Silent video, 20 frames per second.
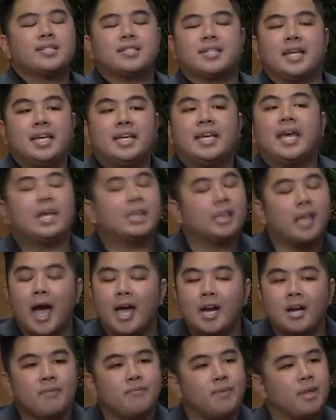that He can't light
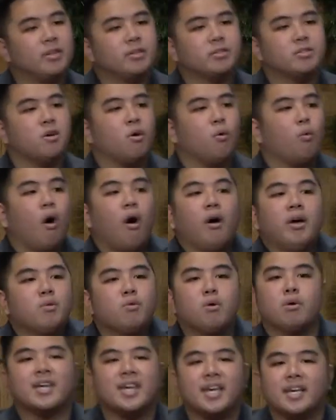up, and there's no wall He
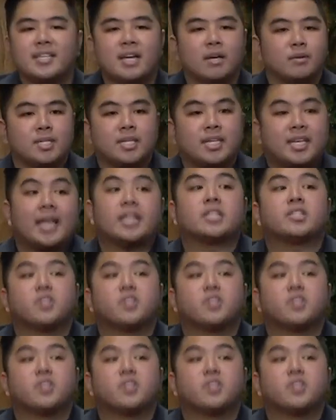won't kick down to get to